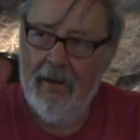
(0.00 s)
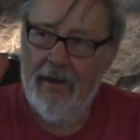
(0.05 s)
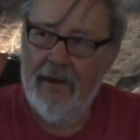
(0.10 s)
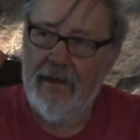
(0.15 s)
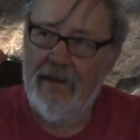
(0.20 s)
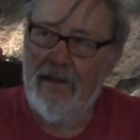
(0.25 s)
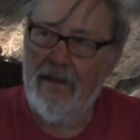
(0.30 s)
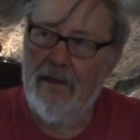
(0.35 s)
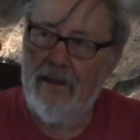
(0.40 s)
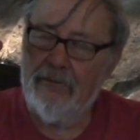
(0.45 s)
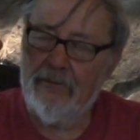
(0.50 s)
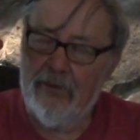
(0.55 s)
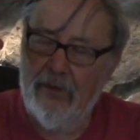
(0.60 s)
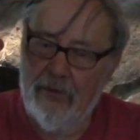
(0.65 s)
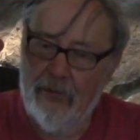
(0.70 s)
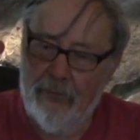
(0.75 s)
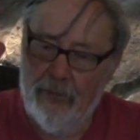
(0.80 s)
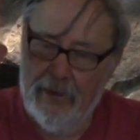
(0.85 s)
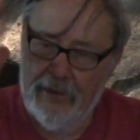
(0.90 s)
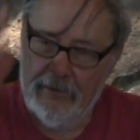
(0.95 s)
he's going
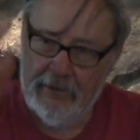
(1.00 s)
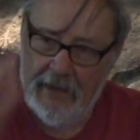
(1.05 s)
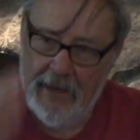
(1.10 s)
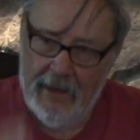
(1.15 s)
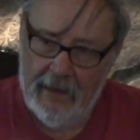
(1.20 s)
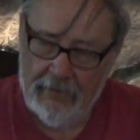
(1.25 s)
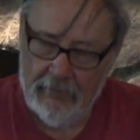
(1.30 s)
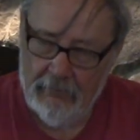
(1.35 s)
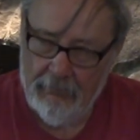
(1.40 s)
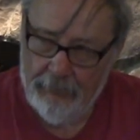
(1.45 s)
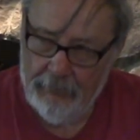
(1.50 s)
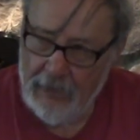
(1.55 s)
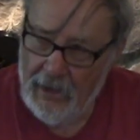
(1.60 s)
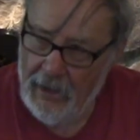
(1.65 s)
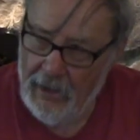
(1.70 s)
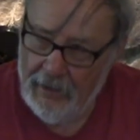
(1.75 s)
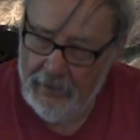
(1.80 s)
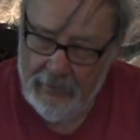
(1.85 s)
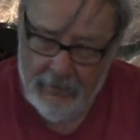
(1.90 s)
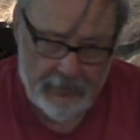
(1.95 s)
to want that
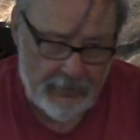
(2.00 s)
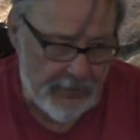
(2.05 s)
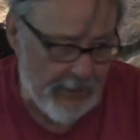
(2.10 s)
100